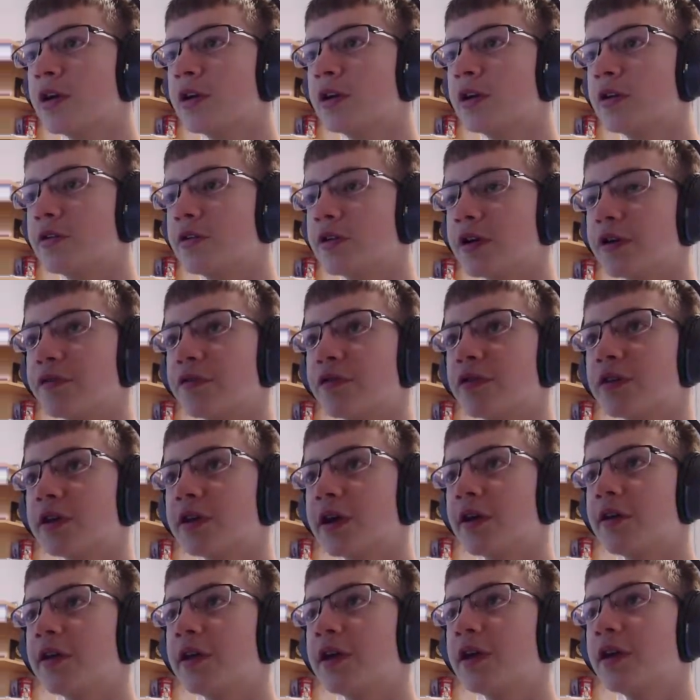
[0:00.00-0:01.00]
You'll get flung
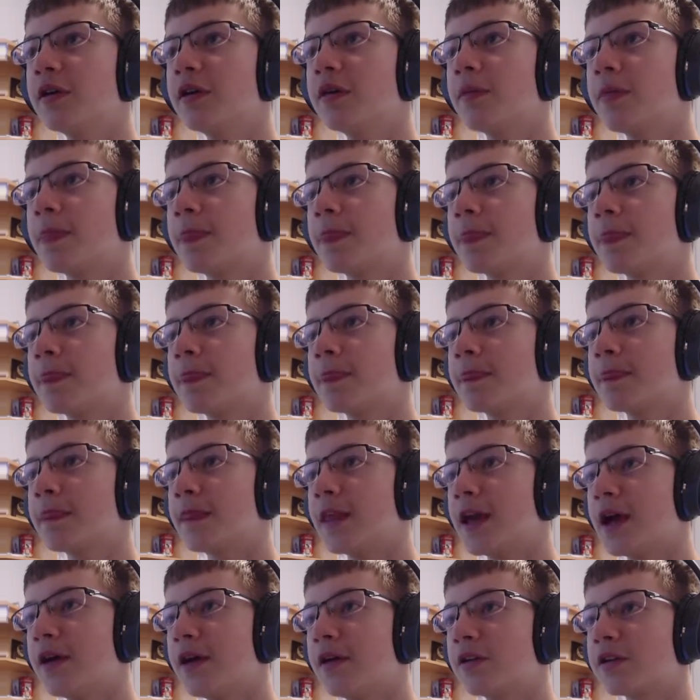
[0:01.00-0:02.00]
out here.
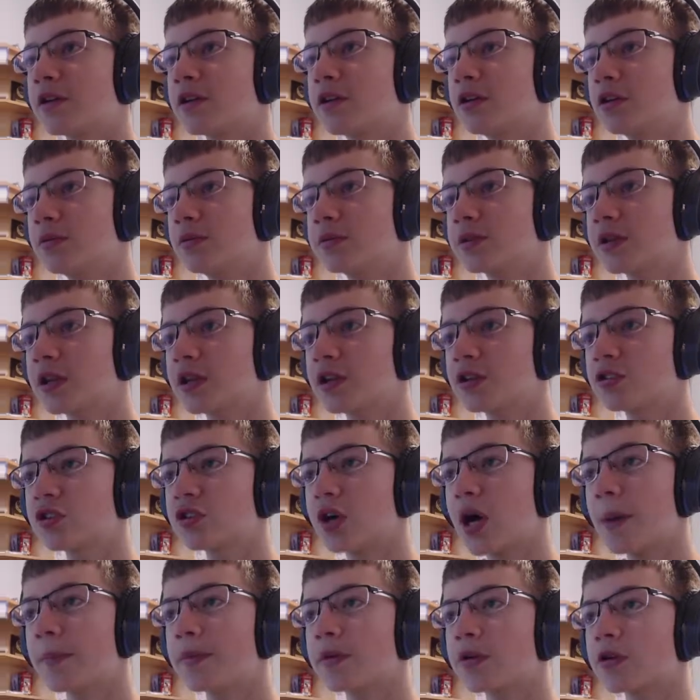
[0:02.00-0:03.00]
Now a cube's going to
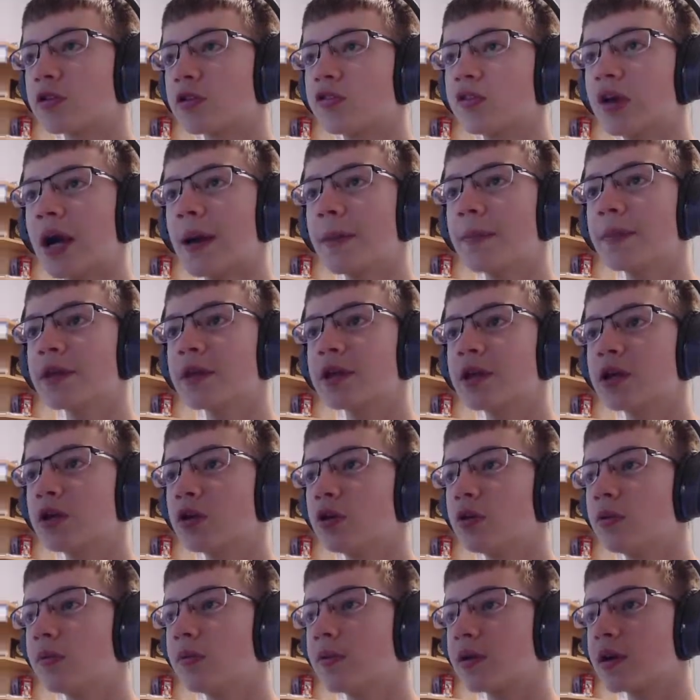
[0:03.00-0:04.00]
drop. Grab the
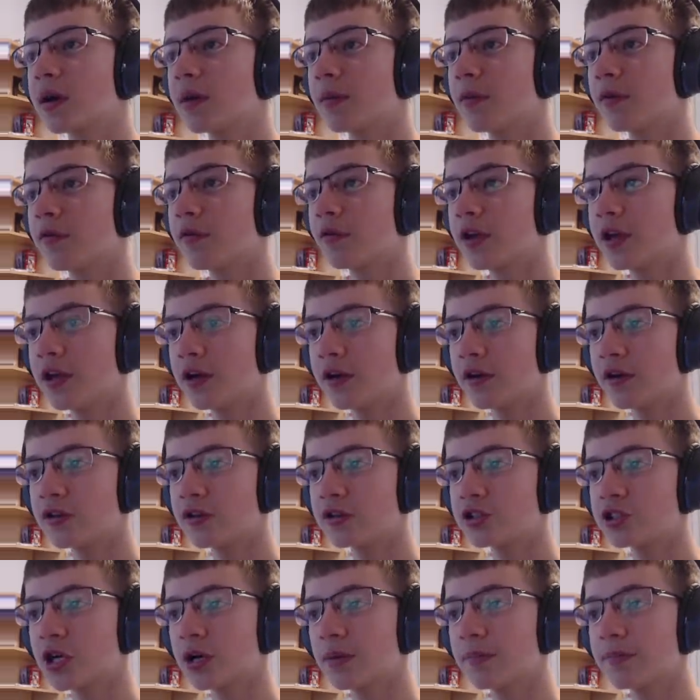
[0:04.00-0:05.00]
cube, come over here and
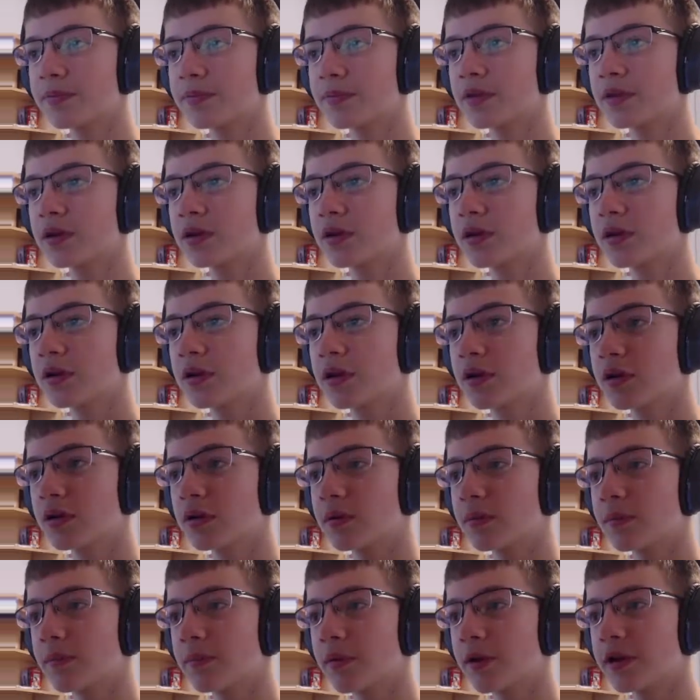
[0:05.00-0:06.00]
jump.
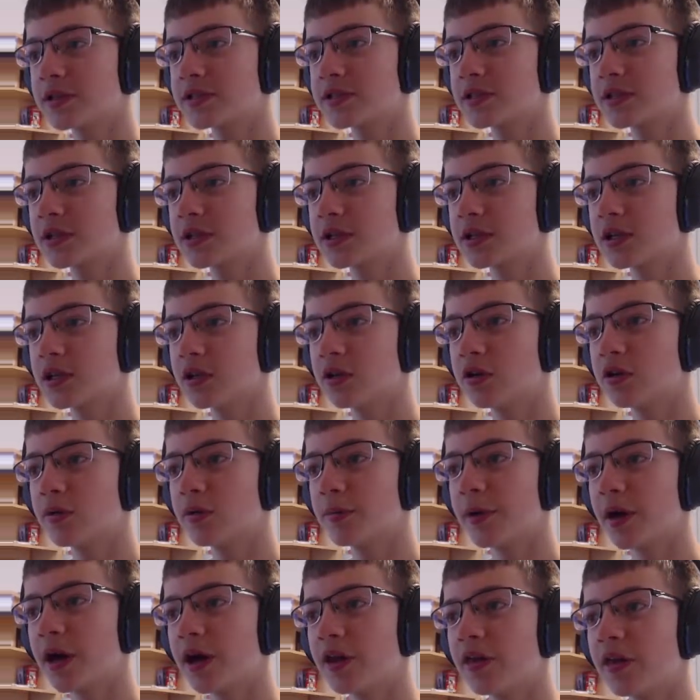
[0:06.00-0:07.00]
Place the cube
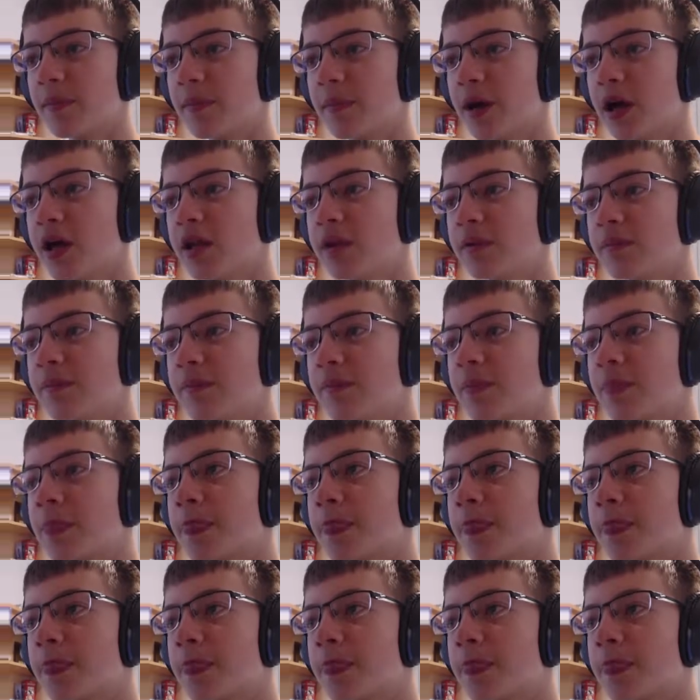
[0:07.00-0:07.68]
on the button.